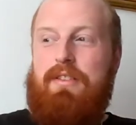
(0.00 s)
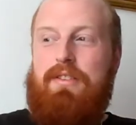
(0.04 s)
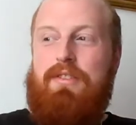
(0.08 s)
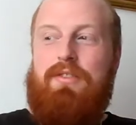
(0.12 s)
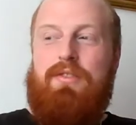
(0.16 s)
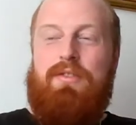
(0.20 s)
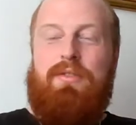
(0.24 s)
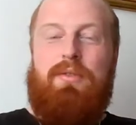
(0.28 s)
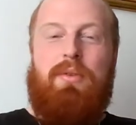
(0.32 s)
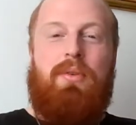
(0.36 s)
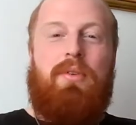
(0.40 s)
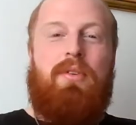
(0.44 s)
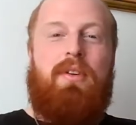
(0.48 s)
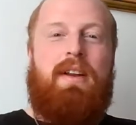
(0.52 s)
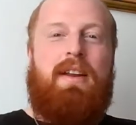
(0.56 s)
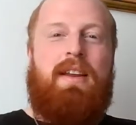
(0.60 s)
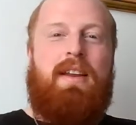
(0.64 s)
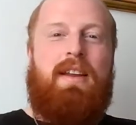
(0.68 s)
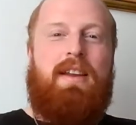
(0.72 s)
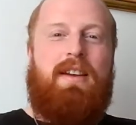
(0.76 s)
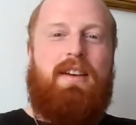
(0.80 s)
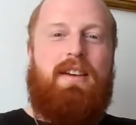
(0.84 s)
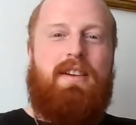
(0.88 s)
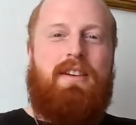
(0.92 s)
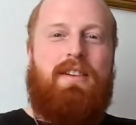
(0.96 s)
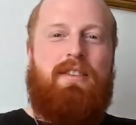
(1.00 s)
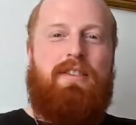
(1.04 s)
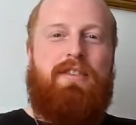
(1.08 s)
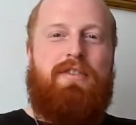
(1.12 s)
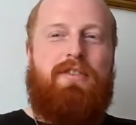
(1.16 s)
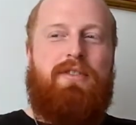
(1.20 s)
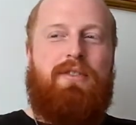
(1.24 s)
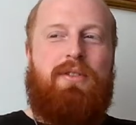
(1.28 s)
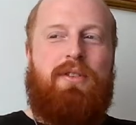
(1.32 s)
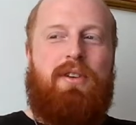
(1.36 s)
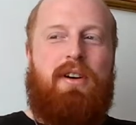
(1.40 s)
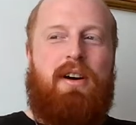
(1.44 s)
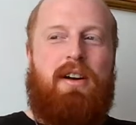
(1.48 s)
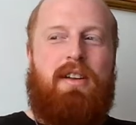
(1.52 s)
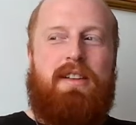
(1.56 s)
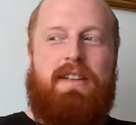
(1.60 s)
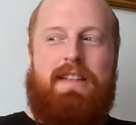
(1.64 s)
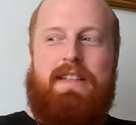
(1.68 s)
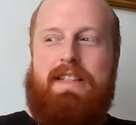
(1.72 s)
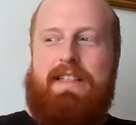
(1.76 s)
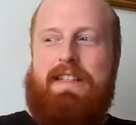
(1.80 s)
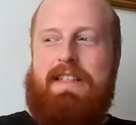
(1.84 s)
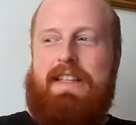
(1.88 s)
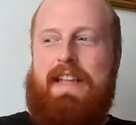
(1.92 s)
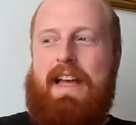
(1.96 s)
story for
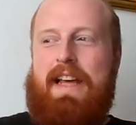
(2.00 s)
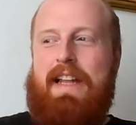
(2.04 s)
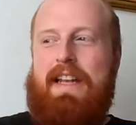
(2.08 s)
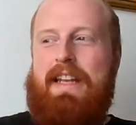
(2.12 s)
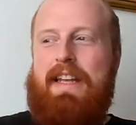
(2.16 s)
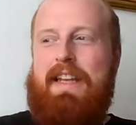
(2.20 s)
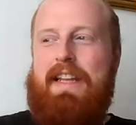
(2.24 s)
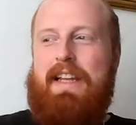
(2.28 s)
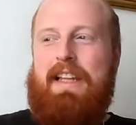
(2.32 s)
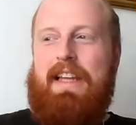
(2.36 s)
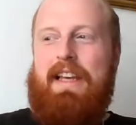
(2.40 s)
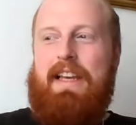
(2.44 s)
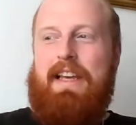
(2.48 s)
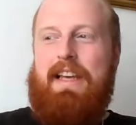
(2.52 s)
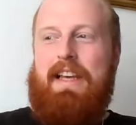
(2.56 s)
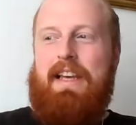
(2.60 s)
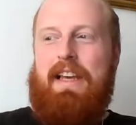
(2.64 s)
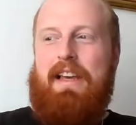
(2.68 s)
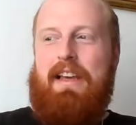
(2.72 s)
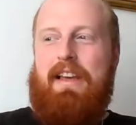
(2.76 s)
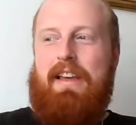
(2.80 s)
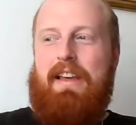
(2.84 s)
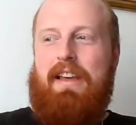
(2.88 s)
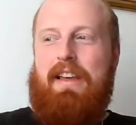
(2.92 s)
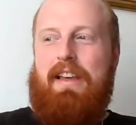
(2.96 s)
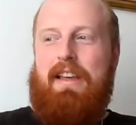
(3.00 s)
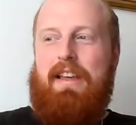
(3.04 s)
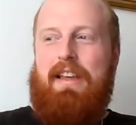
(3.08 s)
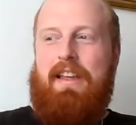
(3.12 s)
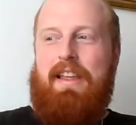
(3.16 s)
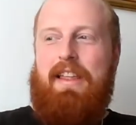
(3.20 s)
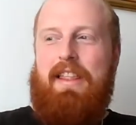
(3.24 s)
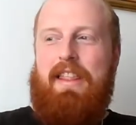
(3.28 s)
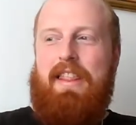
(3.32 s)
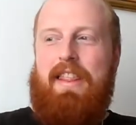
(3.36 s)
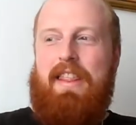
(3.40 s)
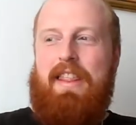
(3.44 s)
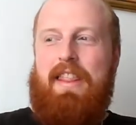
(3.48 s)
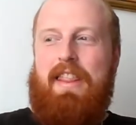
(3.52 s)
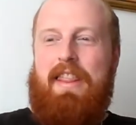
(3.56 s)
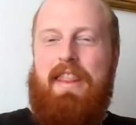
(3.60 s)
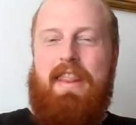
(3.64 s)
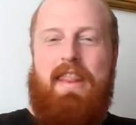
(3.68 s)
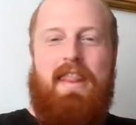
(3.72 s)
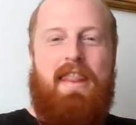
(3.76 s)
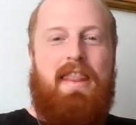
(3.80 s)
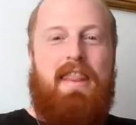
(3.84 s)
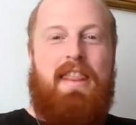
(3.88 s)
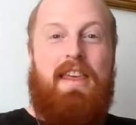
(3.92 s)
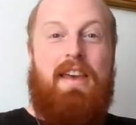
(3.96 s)
understanding
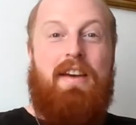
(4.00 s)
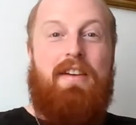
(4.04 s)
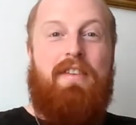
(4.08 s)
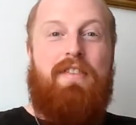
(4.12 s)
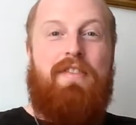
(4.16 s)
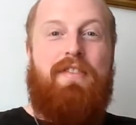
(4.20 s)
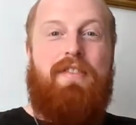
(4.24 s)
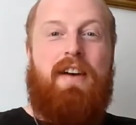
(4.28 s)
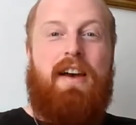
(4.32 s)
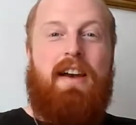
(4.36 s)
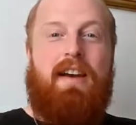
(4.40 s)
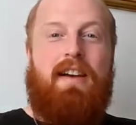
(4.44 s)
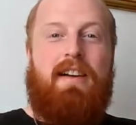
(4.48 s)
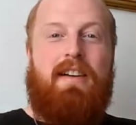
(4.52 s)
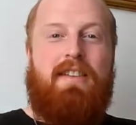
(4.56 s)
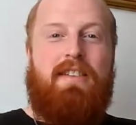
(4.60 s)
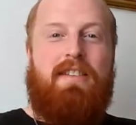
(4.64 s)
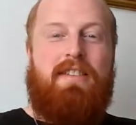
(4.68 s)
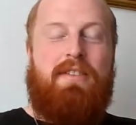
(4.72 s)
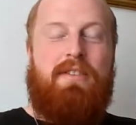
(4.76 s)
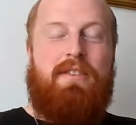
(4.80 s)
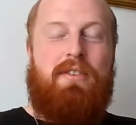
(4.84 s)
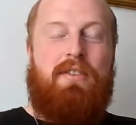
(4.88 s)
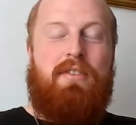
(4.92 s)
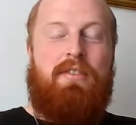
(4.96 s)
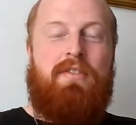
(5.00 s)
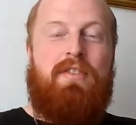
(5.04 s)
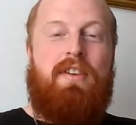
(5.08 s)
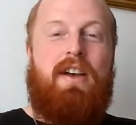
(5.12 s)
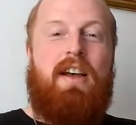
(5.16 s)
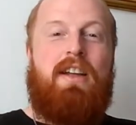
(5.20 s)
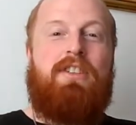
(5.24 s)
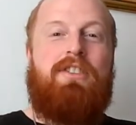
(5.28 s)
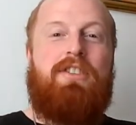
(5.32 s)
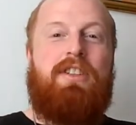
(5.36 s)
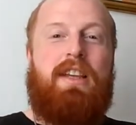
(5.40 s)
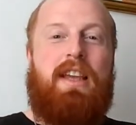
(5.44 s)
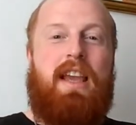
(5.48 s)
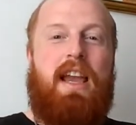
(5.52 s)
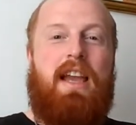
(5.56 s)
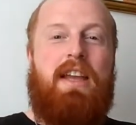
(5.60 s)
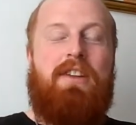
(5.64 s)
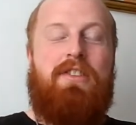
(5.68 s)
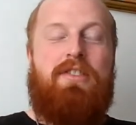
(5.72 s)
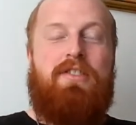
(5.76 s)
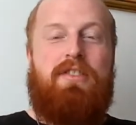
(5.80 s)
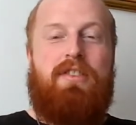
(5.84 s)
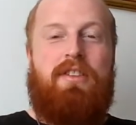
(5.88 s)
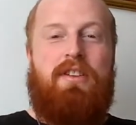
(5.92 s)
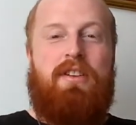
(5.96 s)
the effects of
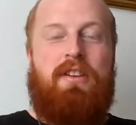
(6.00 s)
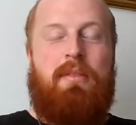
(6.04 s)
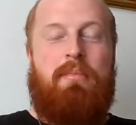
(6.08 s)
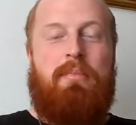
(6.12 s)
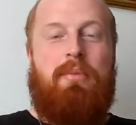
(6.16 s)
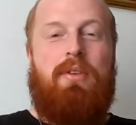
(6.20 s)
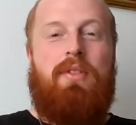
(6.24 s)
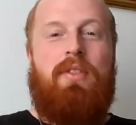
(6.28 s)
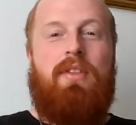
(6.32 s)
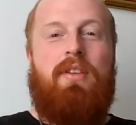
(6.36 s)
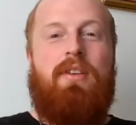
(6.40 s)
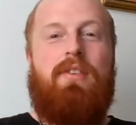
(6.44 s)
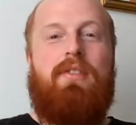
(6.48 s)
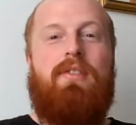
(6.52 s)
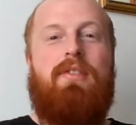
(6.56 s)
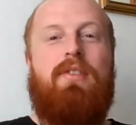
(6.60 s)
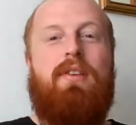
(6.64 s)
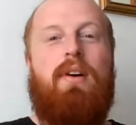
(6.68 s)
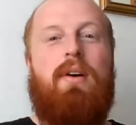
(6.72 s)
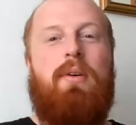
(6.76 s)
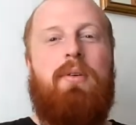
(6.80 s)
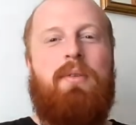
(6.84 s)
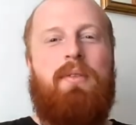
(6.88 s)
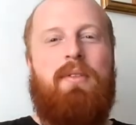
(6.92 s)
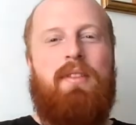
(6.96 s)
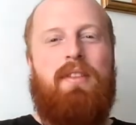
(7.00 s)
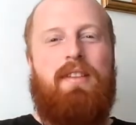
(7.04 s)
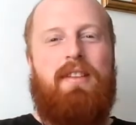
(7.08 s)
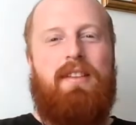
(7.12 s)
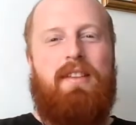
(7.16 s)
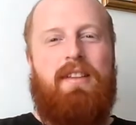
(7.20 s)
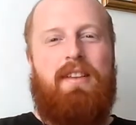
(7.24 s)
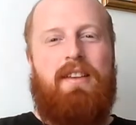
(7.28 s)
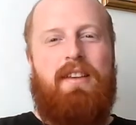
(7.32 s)
education upon the soul.